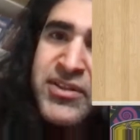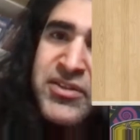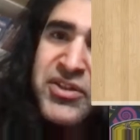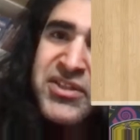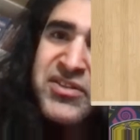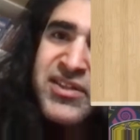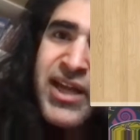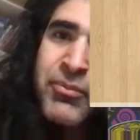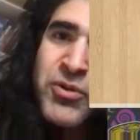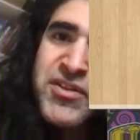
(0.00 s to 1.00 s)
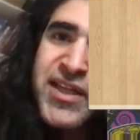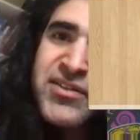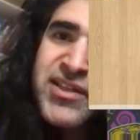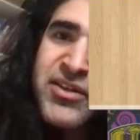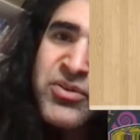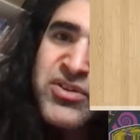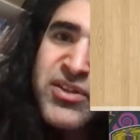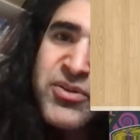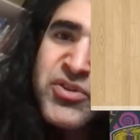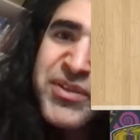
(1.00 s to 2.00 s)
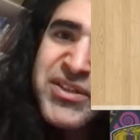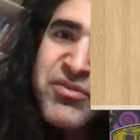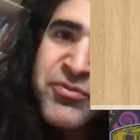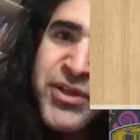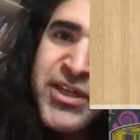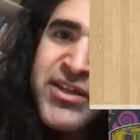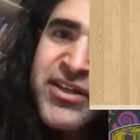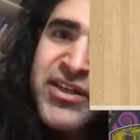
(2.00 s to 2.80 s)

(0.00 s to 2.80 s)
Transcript: And you can see I'm on 10 tiles, they're on 23.